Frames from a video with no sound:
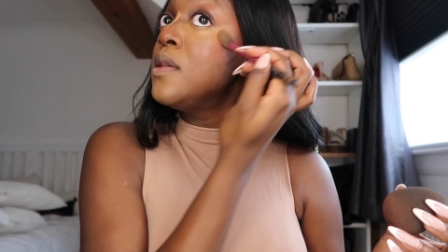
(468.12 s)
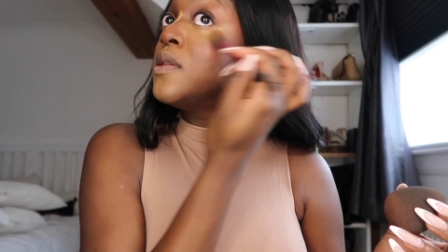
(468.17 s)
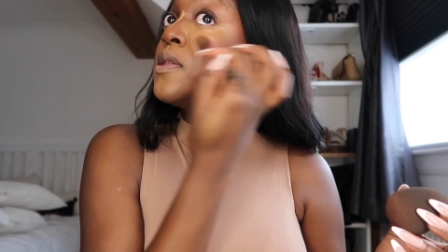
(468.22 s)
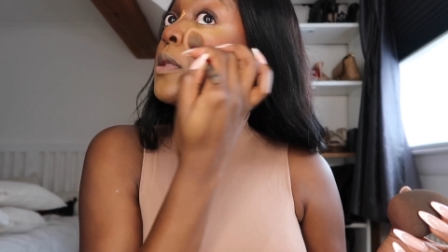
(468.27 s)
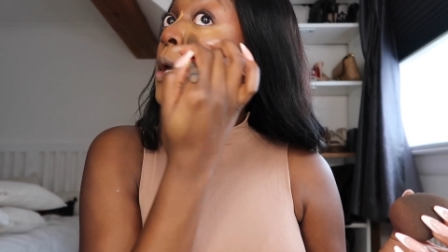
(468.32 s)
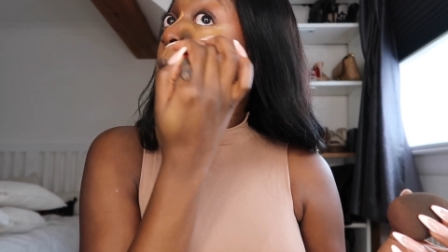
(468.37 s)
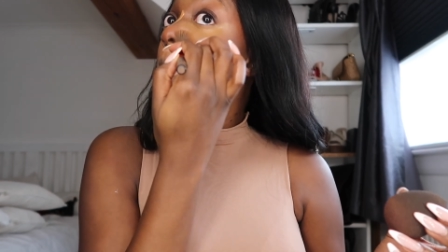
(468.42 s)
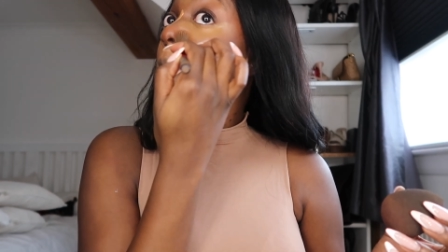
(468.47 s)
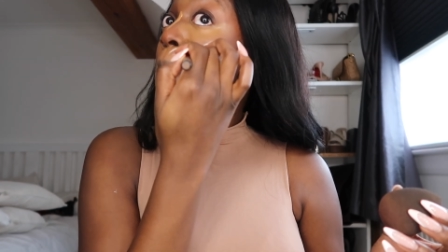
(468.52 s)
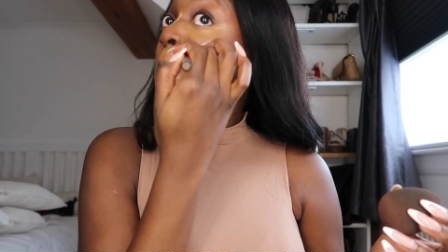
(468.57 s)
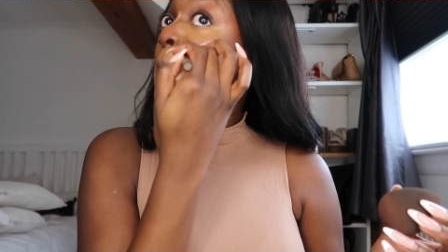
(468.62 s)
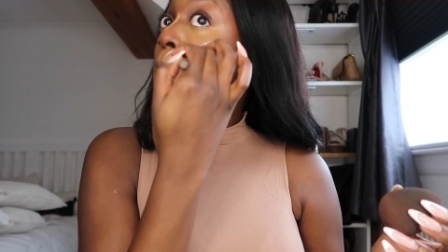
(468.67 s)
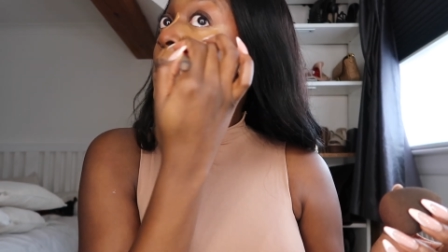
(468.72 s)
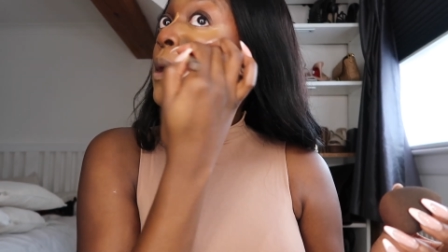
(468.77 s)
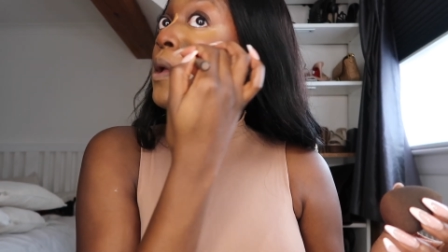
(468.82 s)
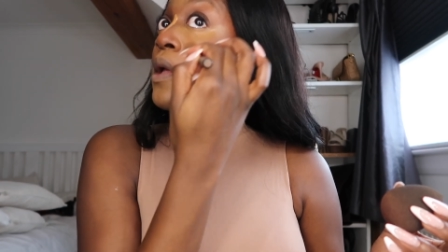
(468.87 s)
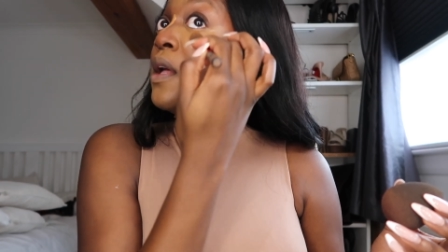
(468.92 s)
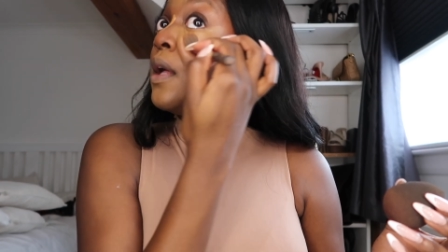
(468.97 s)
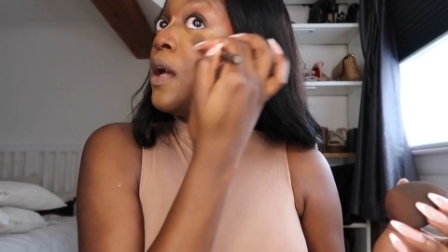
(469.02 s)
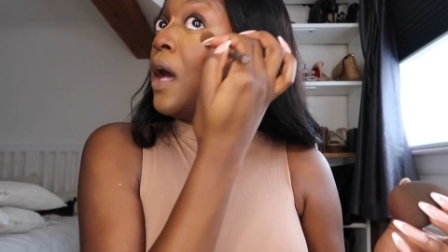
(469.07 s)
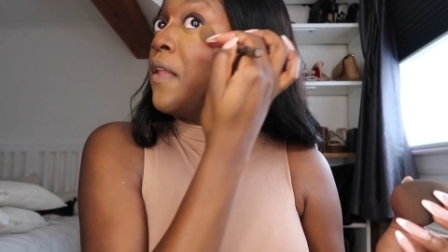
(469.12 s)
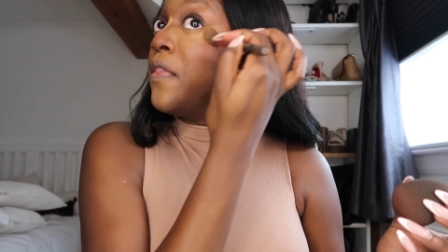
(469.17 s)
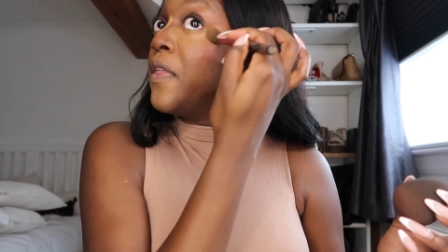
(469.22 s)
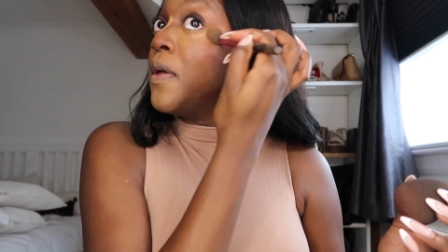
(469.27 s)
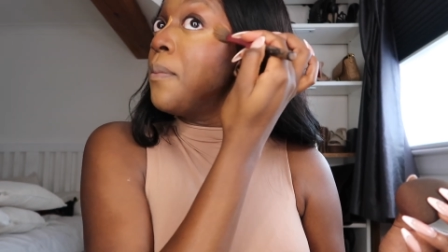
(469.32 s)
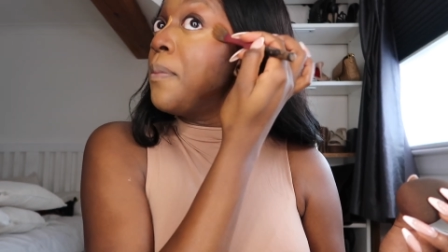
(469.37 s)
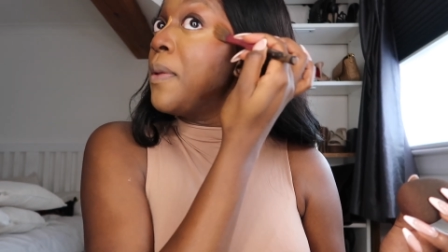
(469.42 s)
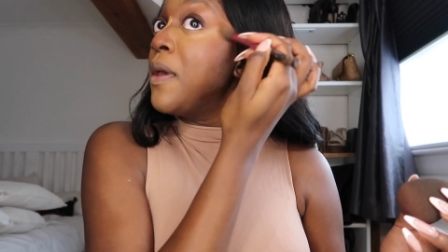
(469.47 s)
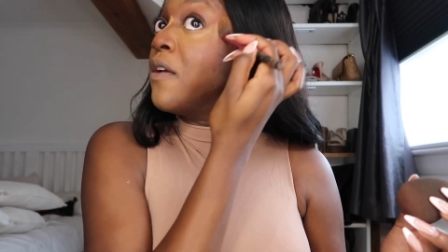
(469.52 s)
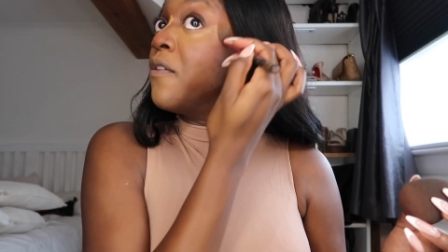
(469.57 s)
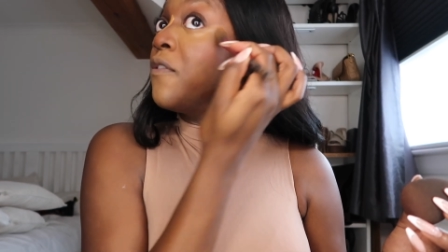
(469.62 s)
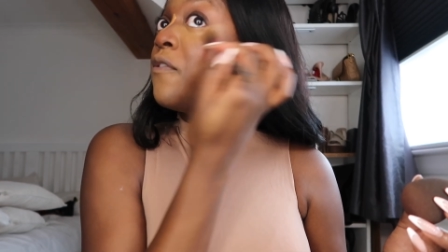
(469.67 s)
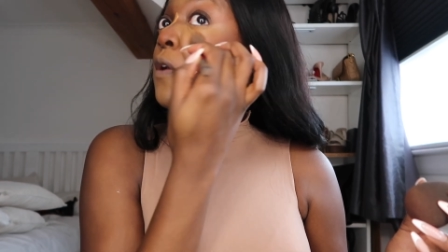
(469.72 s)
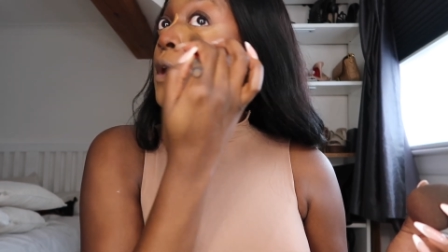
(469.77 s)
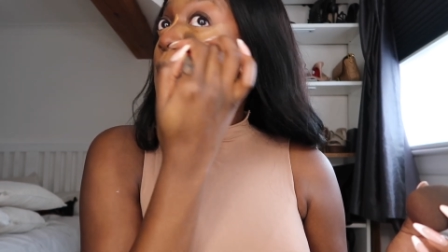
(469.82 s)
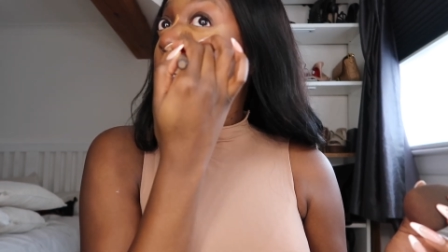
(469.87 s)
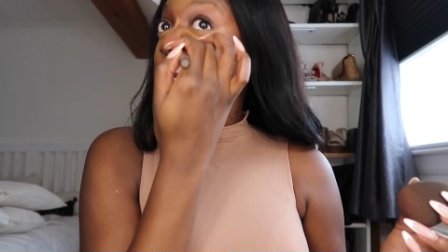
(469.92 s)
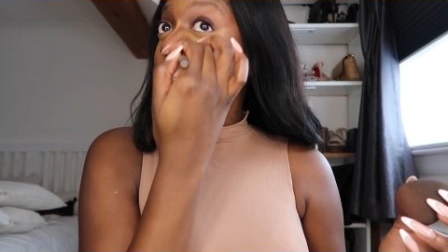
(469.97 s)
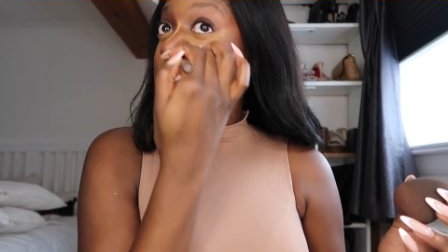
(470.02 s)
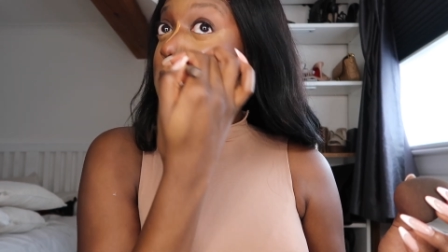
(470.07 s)
so i think being
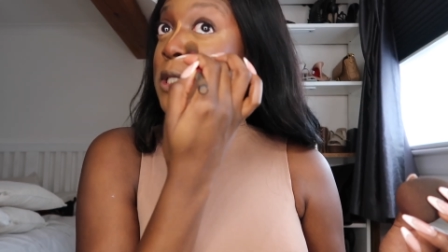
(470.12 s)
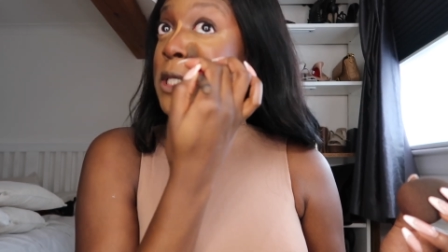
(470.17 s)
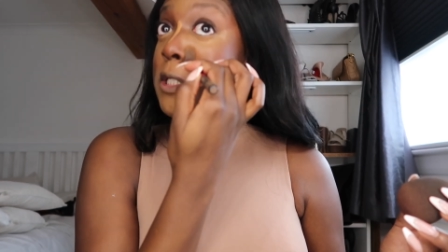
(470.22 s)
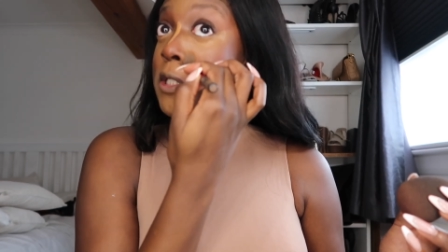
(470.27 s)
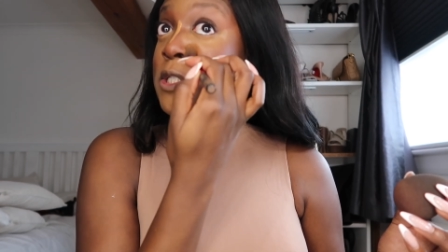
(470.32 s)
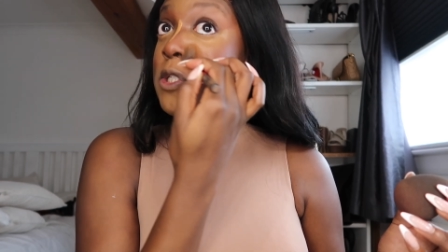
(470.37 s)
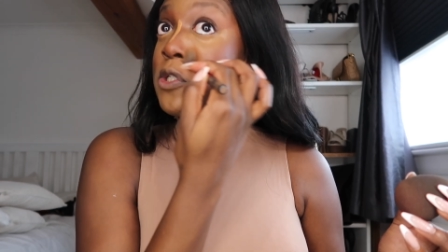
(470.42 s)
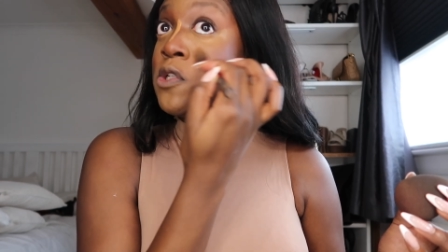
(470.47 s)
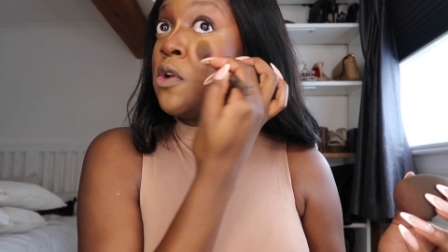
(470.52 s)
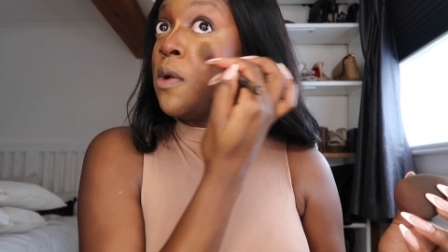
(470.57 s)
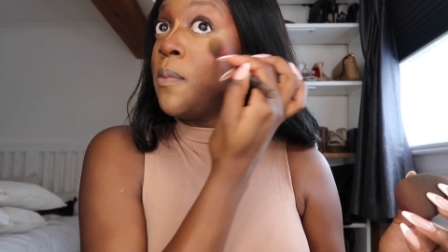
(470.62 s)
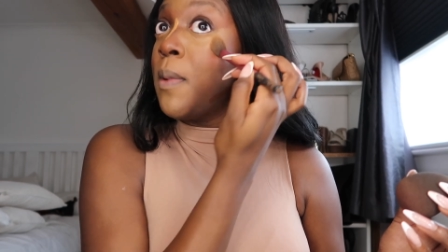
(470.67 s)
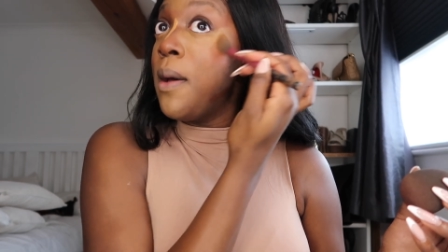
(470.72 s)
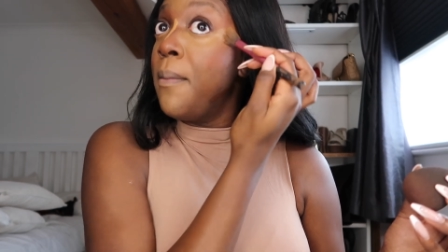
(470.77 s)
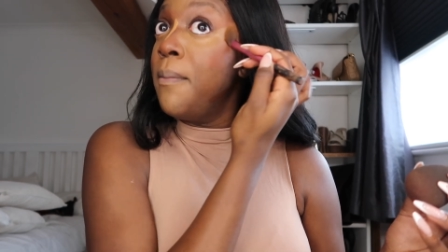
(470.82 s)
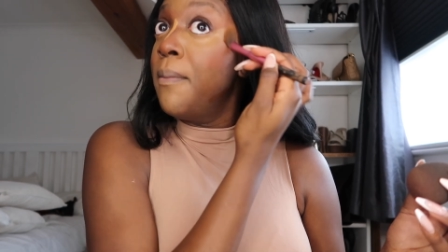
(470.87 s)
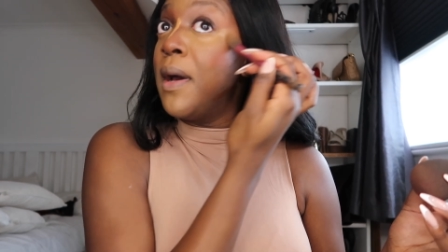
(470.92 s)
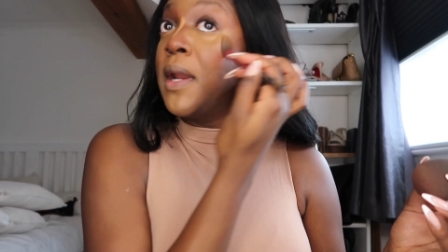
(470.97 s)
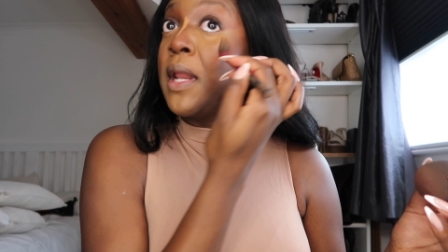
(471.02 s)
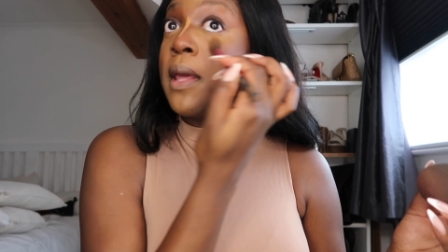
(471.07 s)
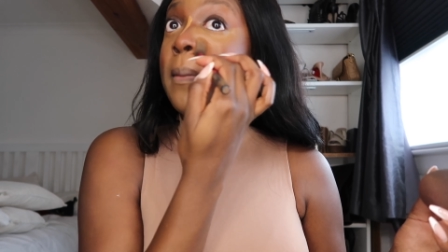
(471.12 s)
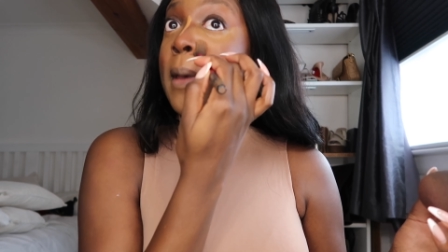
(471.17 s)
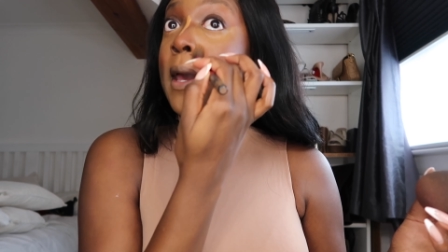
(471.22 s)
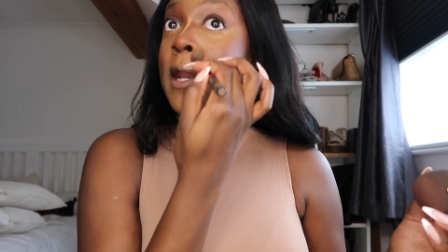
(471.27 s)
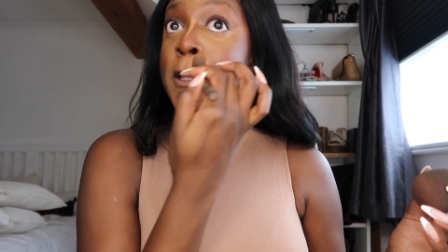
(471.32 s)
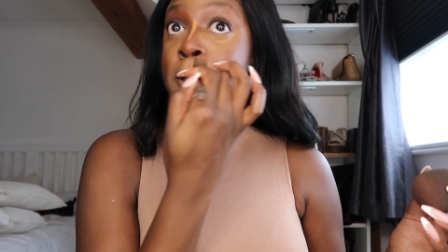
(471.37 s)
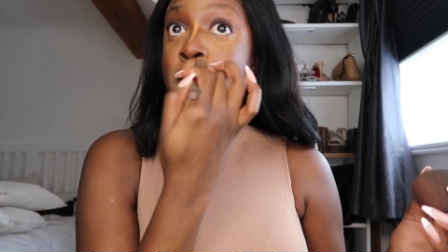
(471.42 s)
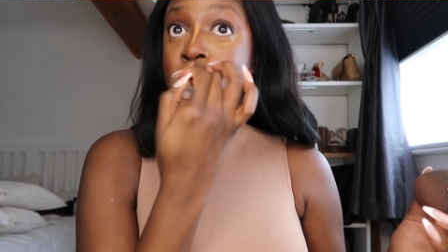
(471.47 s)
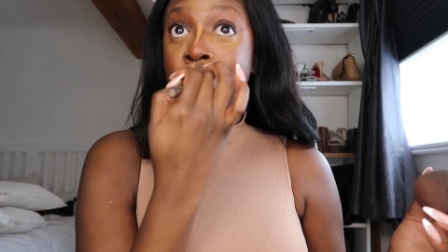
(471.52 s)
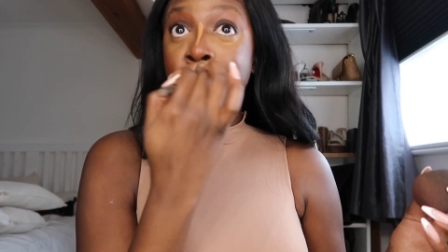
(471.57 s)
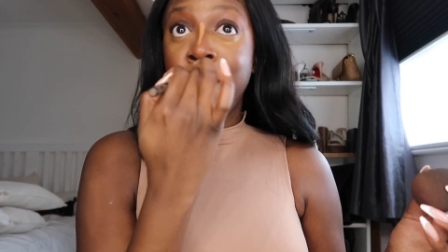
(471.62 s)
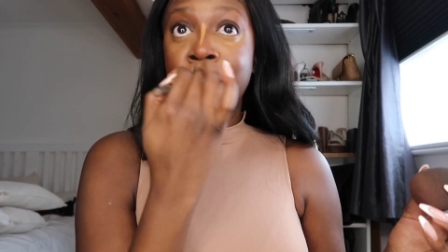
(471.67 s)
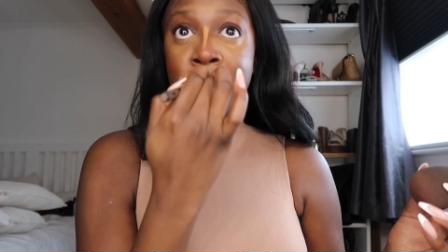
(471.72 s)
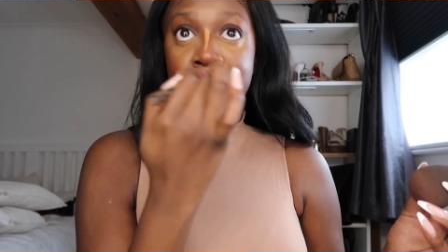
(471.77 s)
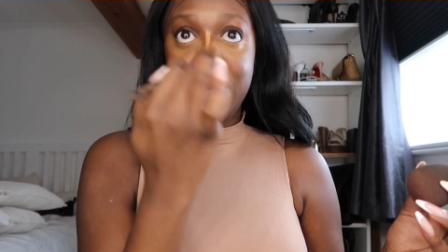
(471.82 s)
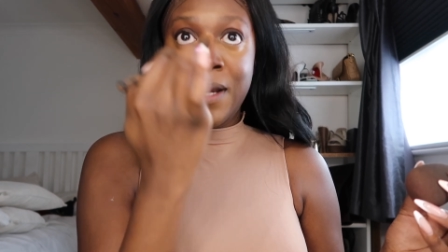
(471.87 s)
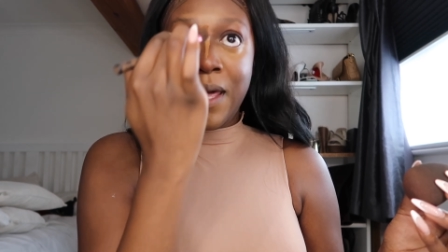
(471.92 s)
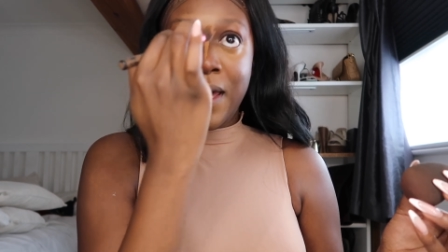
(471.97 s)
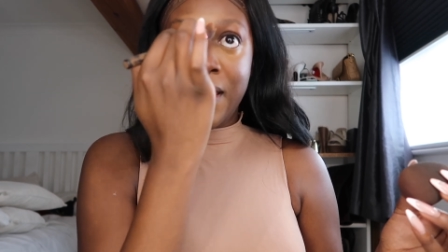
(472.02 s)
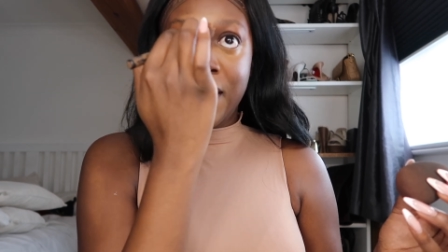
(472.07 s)
freelance teaches you about money management
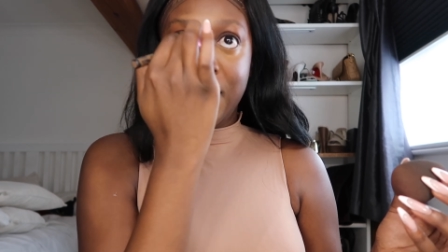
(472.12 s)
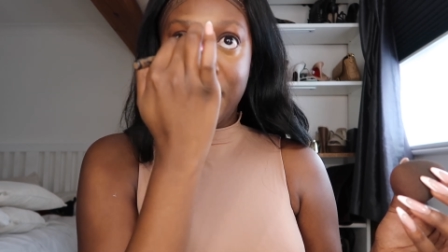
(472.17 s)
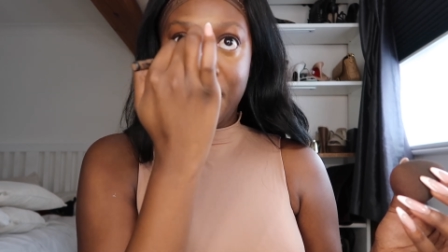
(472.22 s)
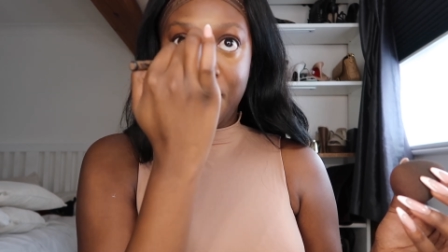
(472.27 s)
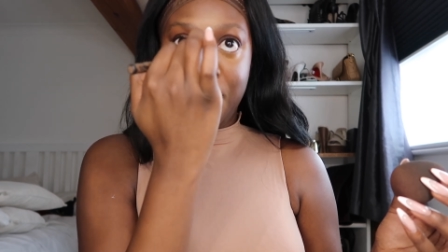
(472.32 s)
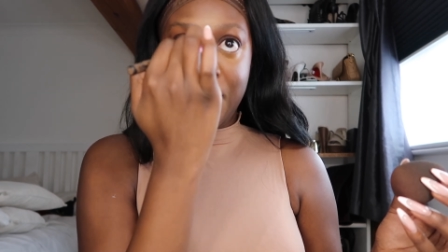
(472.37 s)
and like